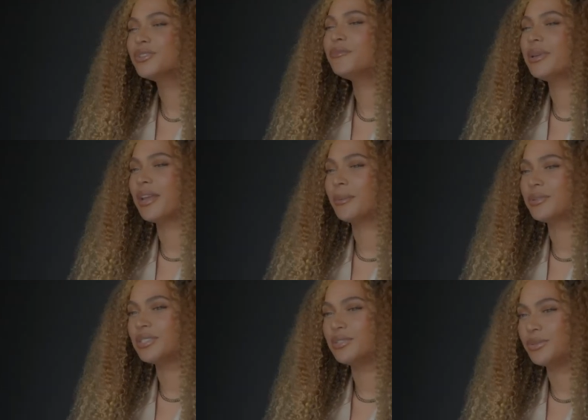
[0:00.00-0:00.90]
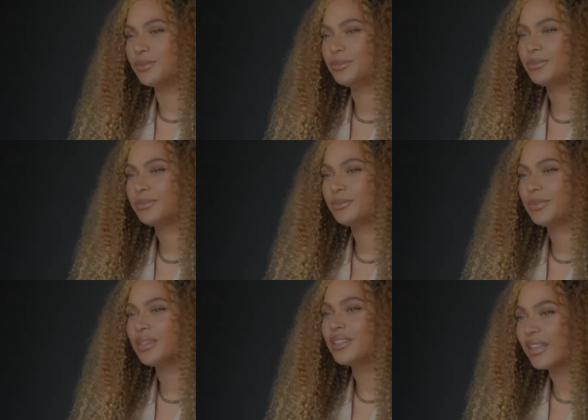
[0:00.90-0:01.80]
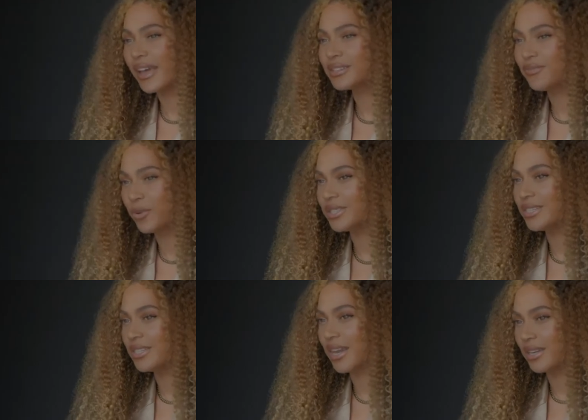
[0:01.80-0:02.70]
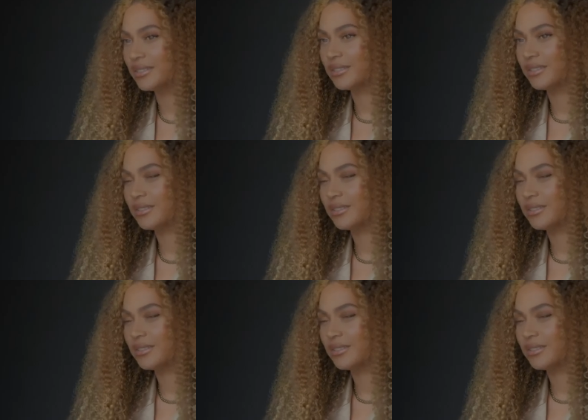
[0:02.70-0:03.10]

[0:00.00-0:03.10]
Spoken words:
you've been able to do in the last 14 days.